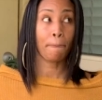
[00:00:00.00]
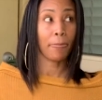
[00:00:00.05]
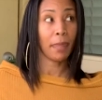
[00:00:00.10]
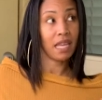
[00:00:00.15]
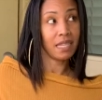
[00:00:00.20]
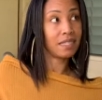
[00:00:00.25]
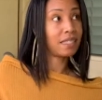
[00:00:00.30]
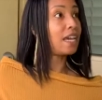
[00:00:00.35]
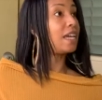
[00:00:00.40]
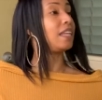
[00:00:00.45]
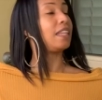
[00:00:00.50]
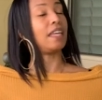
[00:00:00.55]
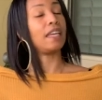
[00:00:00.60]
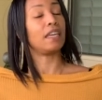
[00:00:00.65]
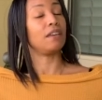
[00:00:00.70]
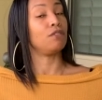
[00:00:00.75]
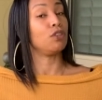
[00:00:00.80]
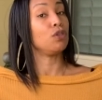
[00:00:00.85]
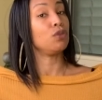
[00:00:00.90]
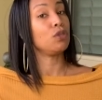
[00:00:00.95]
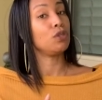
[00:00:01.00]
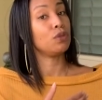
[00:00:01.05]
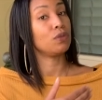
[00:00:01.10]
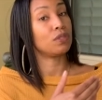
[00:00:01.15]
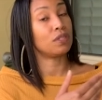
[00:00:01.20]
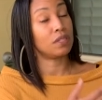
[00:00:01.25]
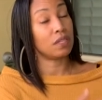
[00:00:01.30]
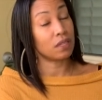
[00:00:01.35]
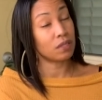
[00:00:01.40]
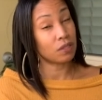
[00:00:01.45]
it's kind of like, if you use
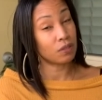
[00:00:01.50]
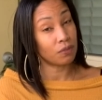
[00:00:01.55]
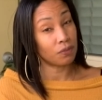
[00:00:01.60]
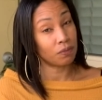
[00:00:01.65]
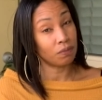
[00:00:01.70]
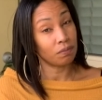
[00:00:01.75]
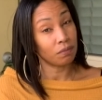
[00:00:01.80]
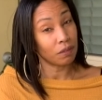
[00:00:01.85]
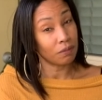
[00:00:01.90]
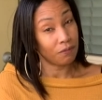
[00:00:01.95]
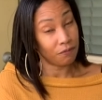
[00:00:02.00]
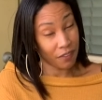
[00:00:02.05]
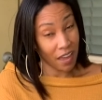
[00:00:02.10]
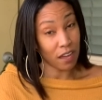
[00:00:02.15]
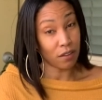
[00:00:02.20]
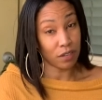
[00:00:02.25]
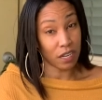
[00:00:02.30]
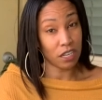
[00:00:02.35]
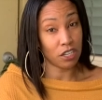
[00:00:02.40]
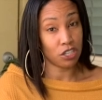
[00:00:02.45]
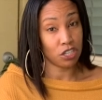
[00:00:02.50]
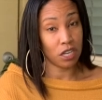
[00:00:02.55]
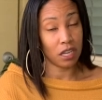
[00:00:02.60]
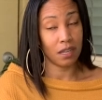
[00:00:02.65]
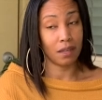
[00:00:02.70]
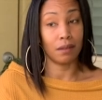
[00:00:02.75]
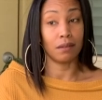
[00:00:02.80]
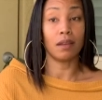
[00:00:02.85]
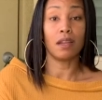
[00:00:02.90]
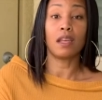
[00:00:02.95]
this
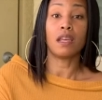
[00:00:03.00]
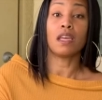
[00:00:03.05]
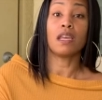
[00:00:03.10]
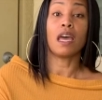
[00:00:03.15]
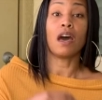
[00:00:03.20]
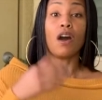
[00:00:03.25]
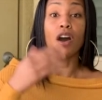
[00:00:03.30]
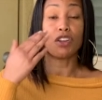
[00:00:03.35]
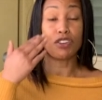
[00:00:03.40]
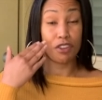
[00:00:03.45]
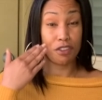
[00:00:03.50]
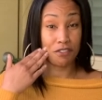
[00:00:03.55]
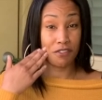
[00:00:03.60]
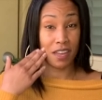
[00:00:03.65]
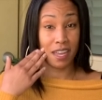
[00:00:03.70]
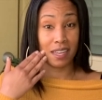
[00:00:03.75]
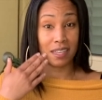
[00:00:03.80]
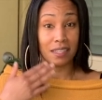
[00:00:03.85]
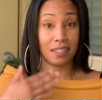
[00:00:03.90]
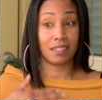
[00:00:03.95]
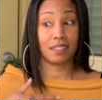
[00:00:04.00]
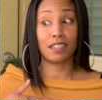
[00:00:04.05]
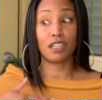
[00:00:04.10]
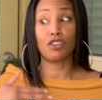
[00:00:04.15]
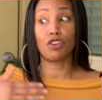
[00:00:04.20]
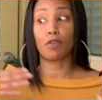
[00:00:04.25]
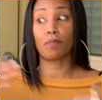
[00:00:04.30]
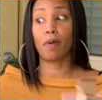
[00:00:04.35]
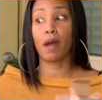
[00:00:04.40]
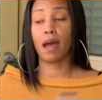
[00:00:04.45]
foundation on your face, then
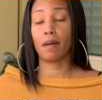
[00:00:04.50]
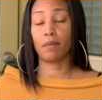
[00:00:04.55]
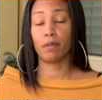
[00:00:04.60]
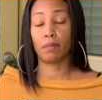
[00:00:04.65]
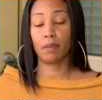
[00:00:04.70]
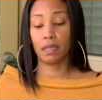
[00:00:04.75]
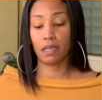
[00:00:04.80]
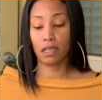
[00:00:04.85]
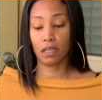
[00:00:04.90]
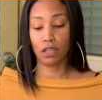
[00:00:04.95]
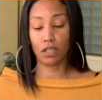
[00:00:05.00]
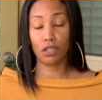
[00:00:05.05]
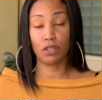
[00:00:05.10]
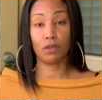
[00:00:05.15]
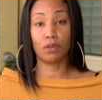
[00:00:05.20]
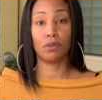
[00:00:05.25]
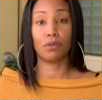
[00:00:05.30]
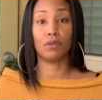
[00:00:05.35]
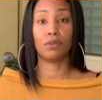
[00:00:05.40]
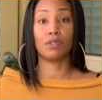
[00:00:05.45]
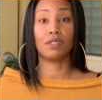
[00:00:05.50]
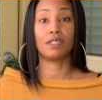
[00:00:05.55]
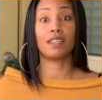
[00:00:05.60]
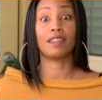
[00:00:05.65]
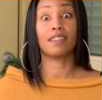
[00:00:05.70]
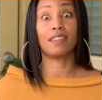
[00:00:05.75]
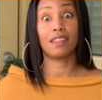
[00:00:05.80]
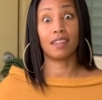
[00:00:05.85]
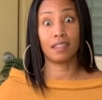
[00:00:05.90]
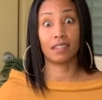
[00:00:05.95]
you're probably going to use
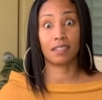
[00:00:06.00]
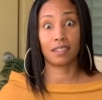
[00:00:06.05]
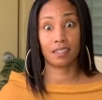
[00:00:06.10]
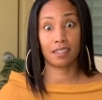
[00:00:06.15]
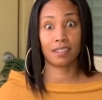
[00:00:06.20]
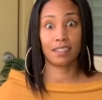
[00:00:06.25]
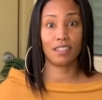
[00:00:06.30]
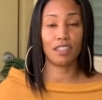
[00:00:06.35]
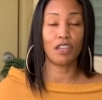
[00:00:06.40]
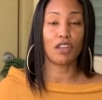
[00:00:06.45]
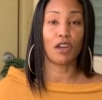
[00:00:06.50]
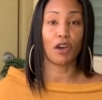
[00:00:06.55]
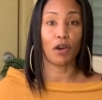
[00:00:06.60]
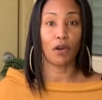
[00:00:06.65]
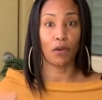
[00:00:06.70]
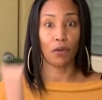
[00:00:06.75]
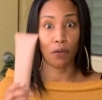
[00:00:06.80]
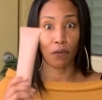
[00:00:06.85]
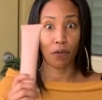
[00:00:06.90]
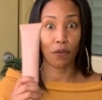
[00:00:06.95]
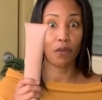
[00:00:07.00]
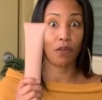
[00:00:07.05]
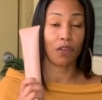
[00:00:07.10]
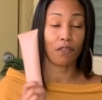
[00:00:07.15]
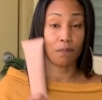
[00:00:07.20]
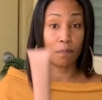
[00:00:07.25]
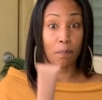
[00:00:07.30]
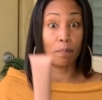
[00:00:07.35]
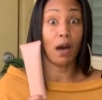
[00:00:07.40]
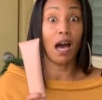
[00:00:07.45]
this, you know,
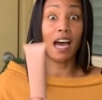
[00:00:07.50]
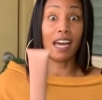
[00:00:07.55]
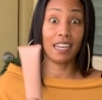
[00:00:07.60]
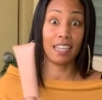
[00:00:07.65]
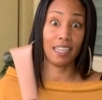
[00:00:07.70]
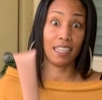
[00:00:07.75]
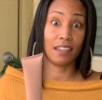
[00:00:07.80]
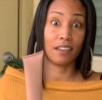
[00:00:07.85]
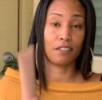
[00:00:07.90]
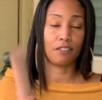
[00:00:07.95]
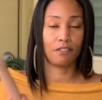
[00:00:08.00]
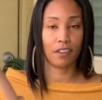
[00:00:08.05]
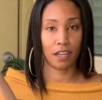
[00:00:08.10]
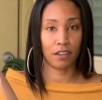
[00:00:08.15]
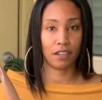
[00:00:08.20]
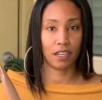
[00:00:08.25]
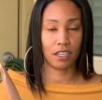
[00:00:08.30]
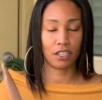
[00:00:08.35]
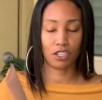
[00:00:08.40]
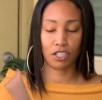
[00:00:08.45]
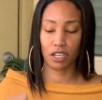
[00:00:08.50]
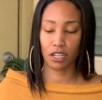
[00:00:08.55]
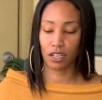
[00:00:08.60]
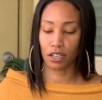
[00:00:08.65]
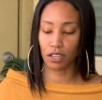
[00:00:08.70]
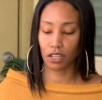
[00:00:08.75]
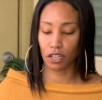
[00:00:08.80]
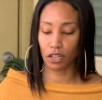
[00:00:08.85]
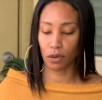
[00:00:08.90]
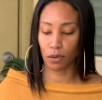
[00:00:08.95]
body foundation,
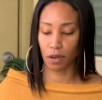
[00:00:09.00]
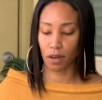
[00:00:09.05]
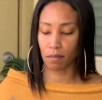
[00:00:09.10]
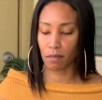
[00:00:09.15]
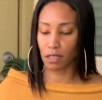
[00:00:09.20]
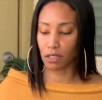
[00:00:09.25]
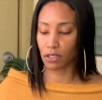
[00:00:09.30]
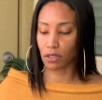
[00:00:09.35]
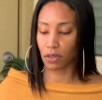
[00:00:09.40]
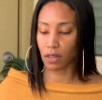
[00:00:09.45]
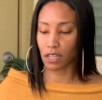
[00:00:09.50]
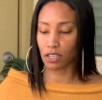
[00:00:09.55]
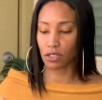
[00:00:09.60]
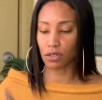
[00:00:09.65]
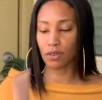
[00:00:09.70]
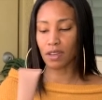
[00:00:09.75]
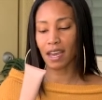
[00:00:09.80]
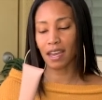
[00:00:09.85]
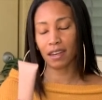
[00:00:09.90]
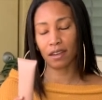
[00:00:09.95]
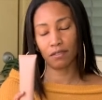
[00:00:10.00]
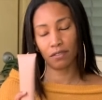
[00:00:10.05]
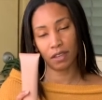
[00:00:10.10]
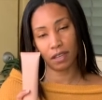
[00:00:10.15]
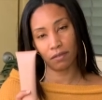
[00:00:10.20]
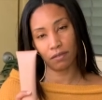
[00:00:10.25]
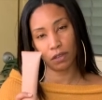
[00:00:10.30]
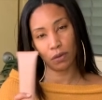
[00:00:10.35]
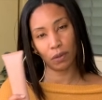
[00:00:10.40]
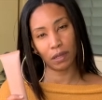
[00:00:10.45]
you know what I mean? So they do kind of
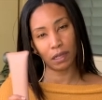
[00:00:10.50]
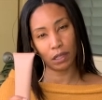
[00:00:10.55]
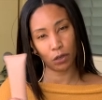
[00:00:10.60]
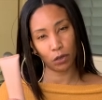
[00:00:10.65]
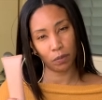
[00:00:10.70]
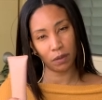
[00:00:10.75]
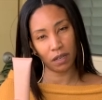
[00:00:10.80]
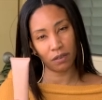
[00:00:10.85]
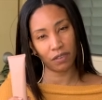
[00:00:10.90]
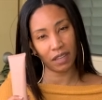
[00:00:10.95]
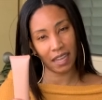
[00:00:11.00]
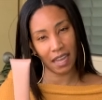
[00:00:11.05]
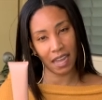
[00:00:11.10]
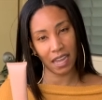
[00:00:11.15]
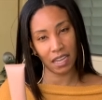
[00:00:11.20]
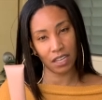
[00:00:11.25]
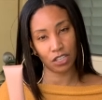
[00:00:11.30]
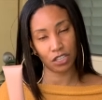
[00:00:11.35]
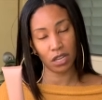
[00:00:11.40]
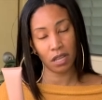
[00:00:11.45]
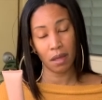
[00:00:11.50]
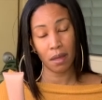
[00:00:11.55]
give you a little bit of a gauge,